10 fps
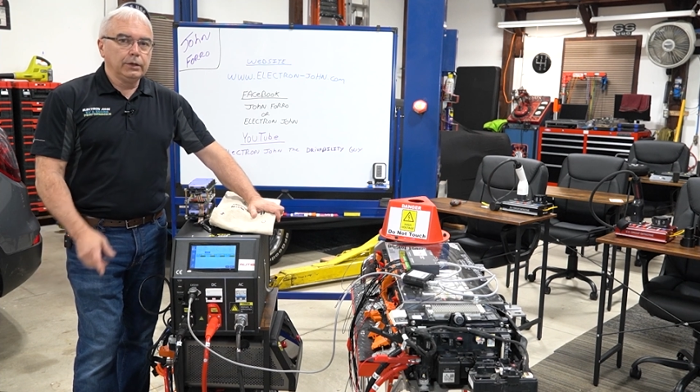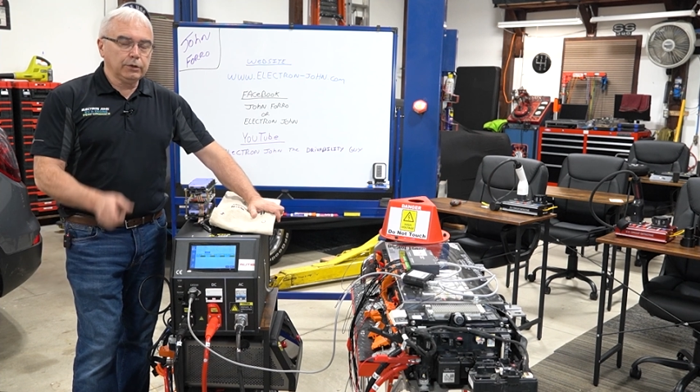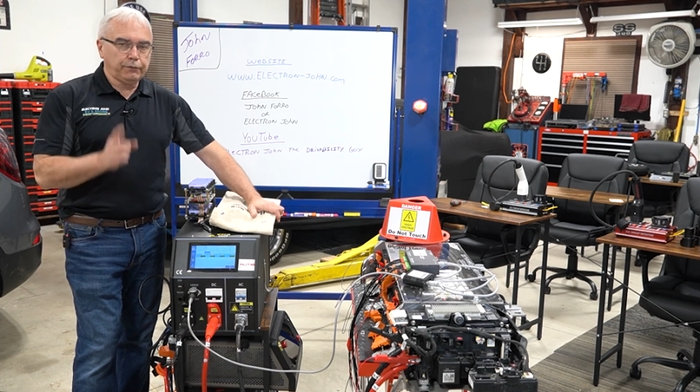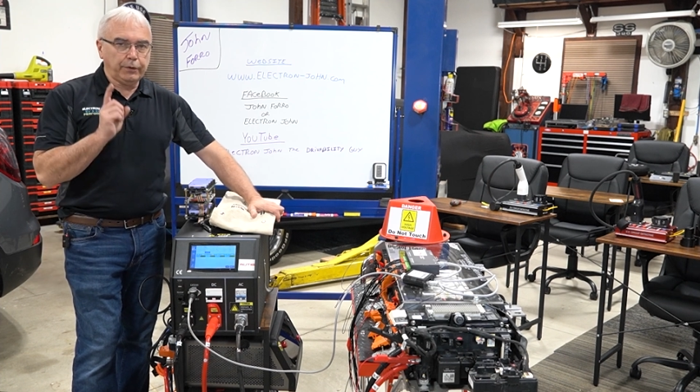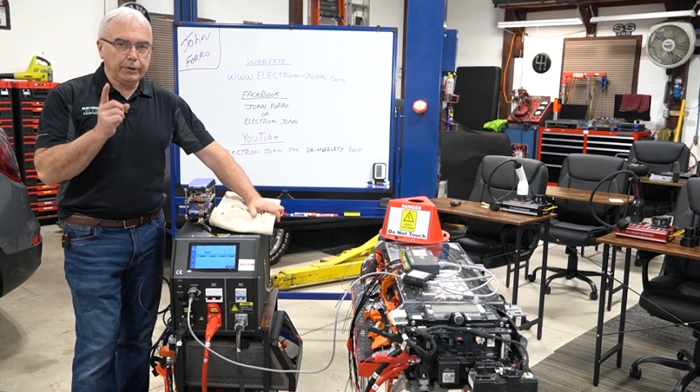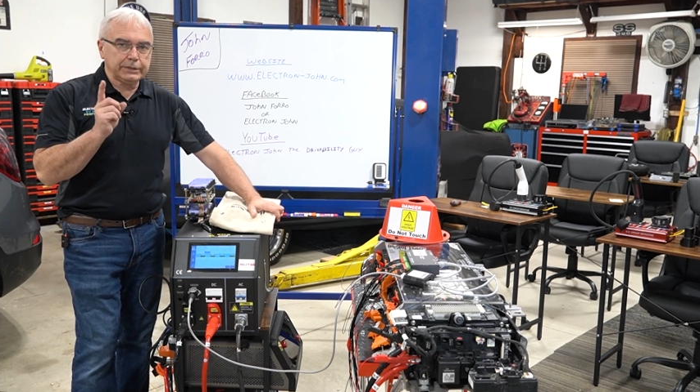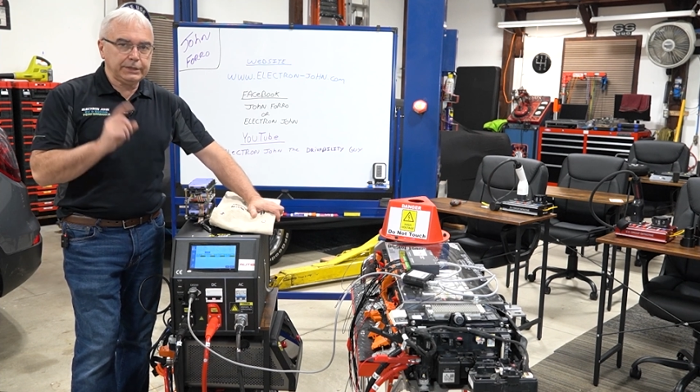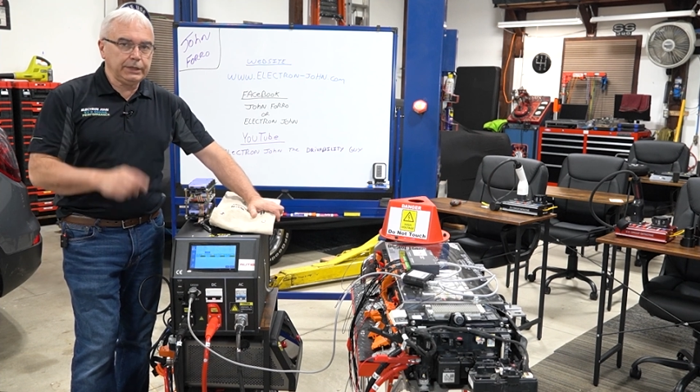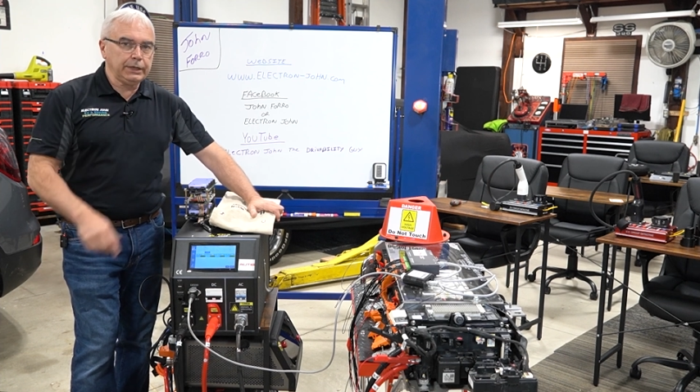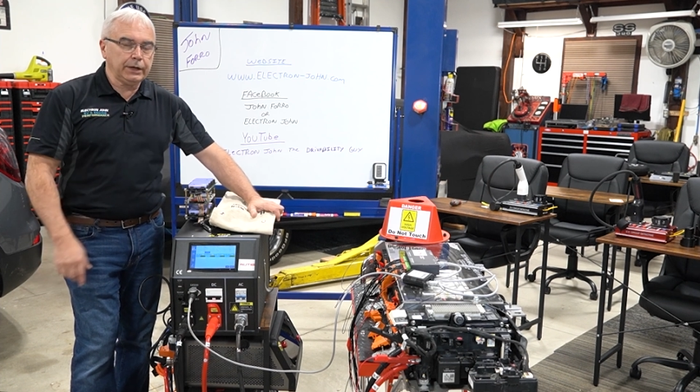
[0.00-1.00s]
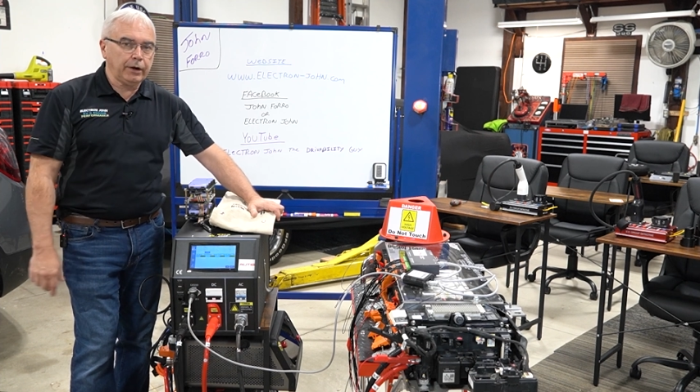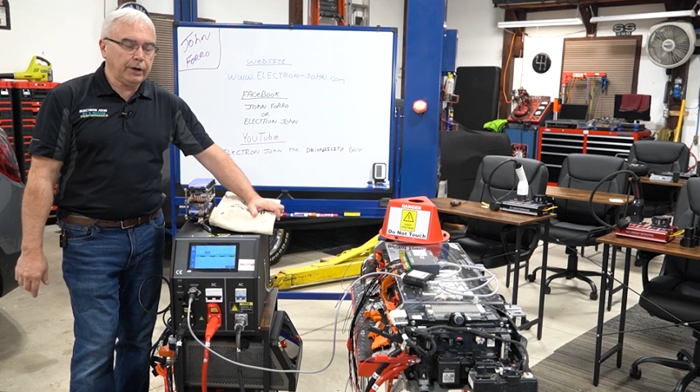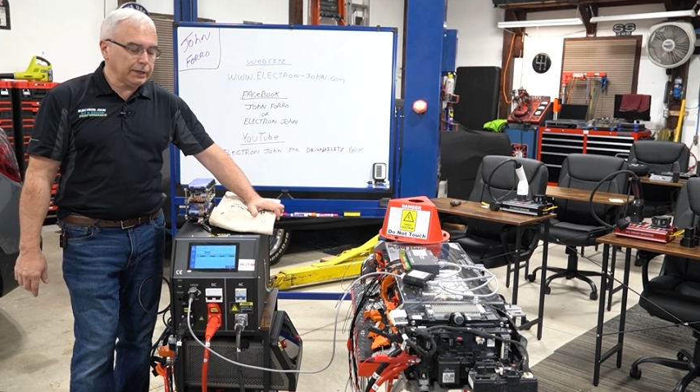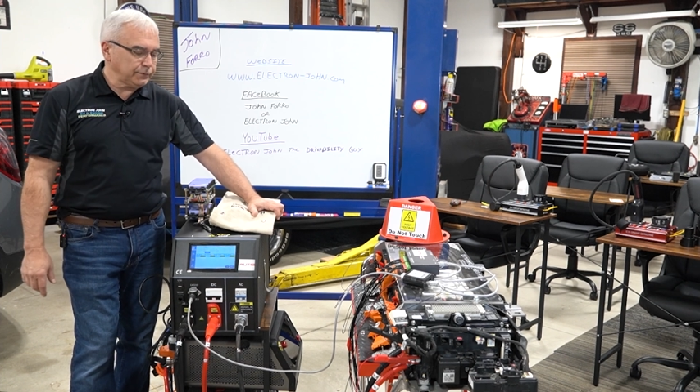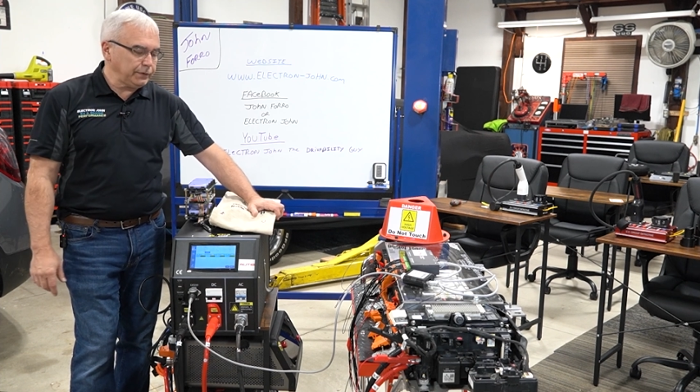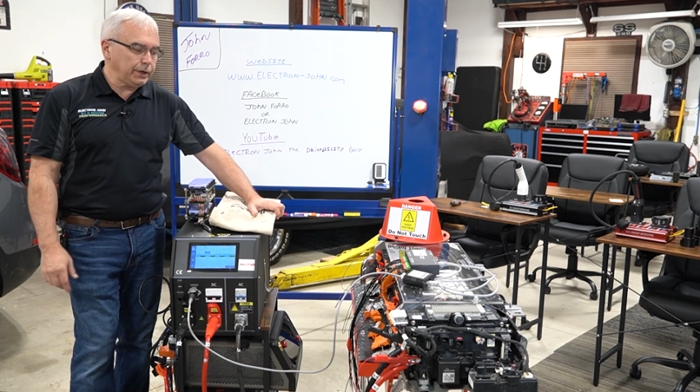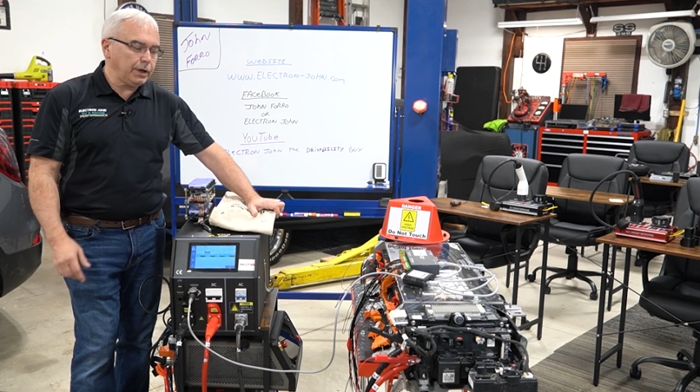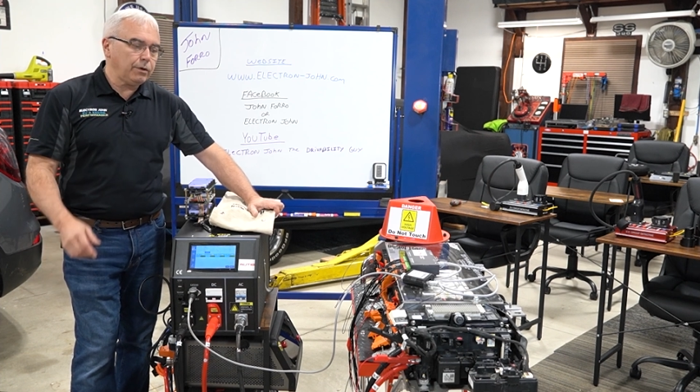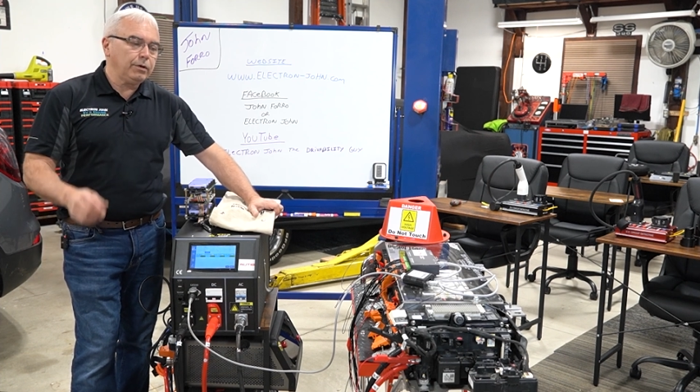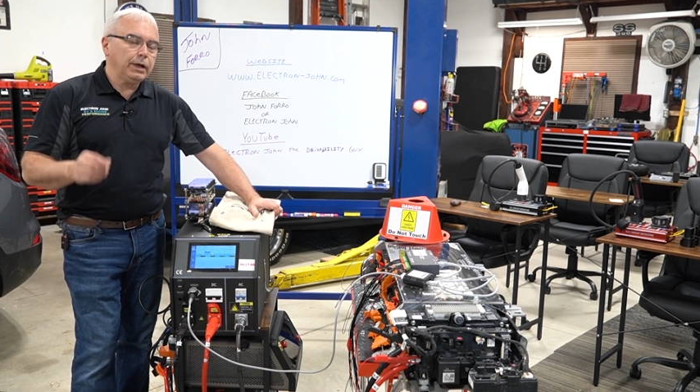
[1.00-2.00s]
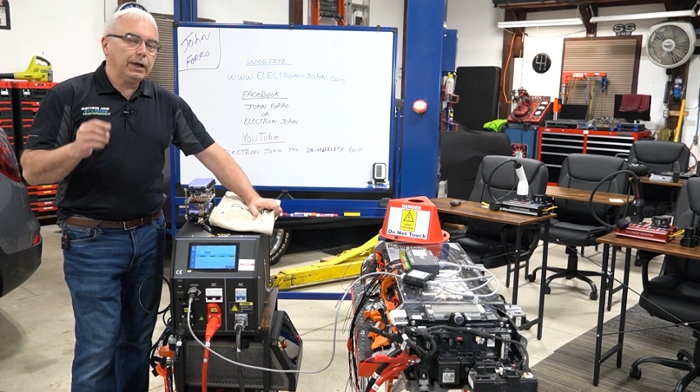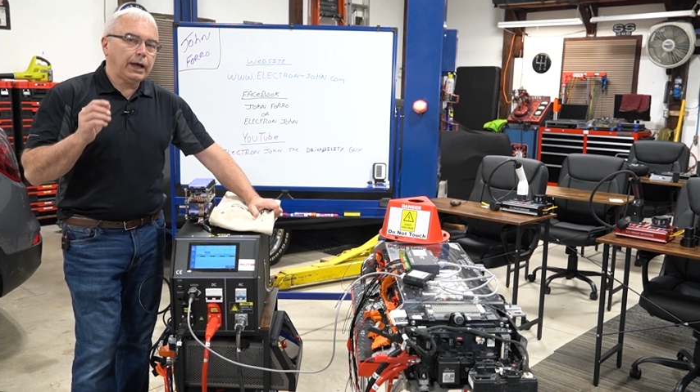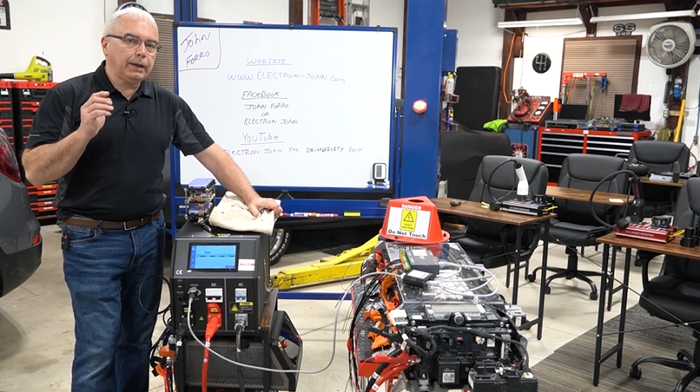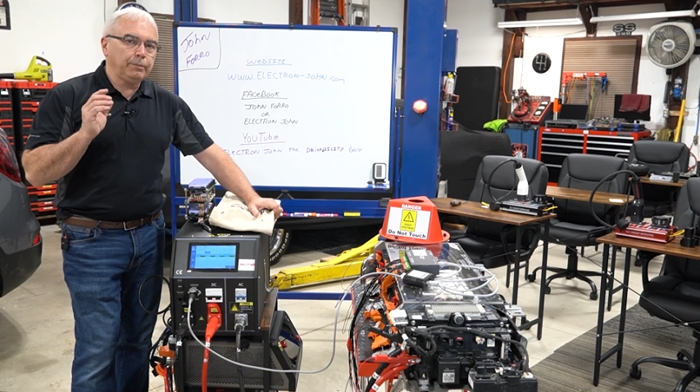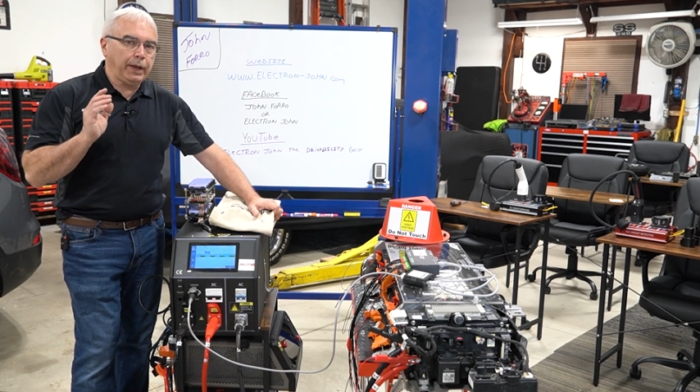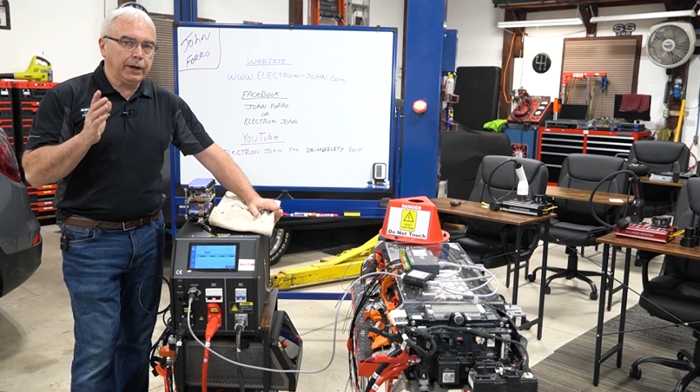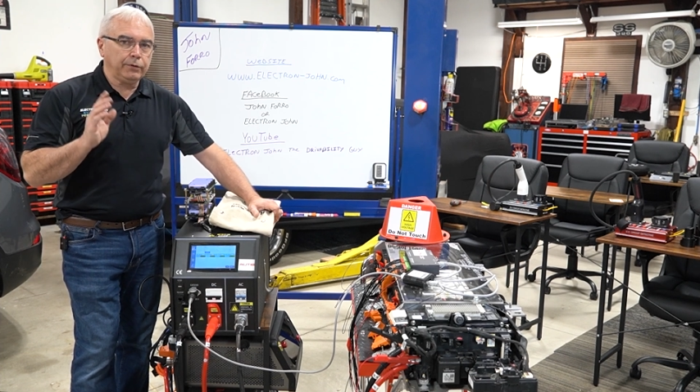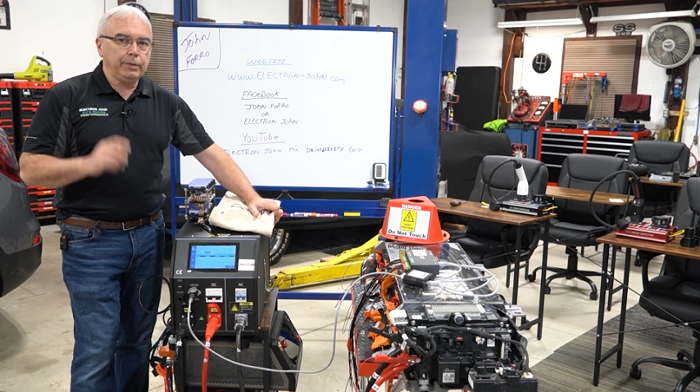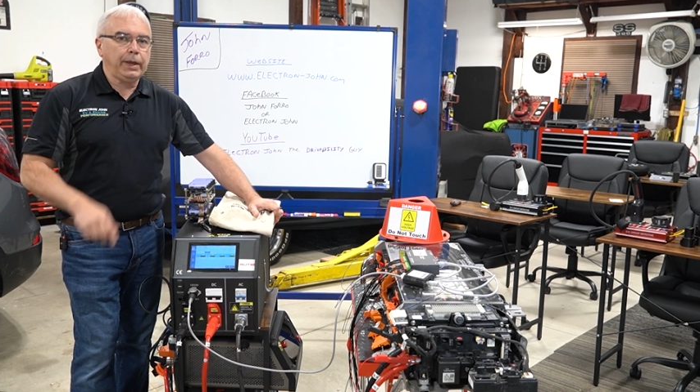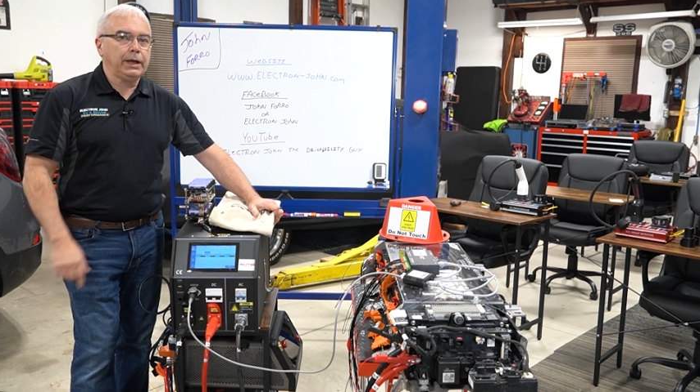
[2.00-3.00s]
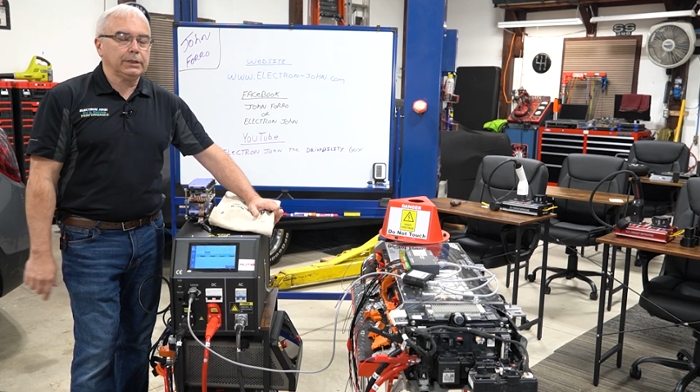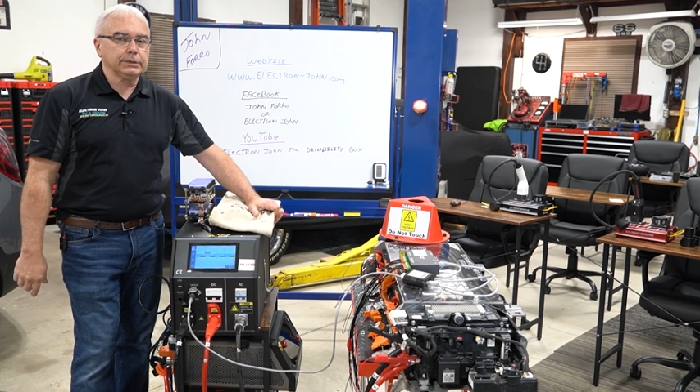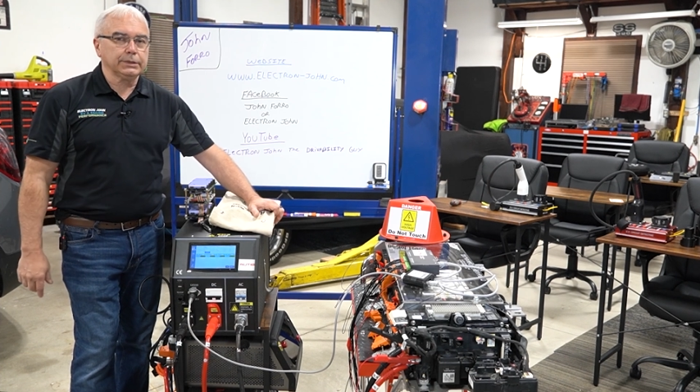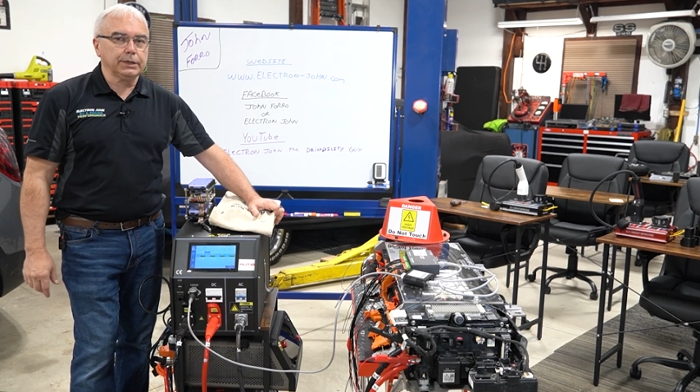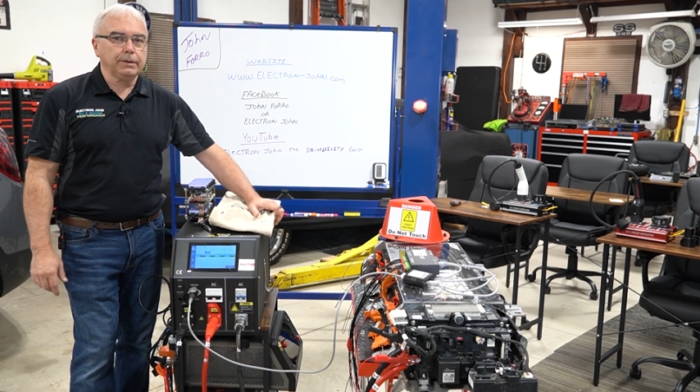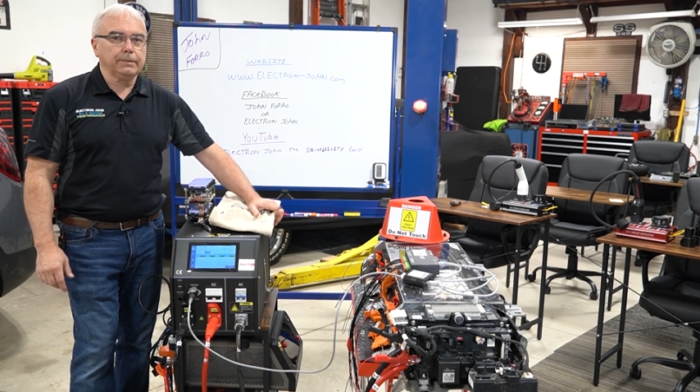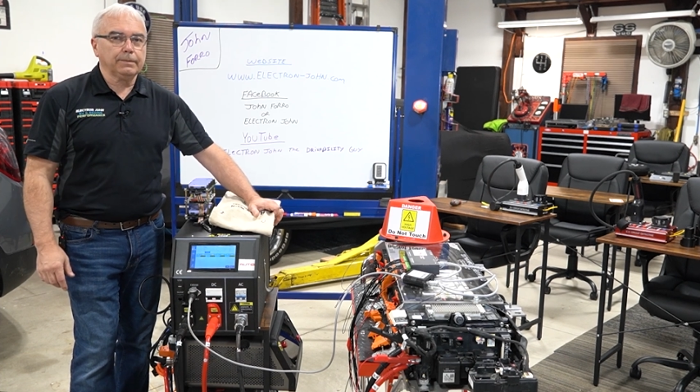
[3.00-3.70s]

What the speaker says: Look forward to seeing you in our next video on battery balancing.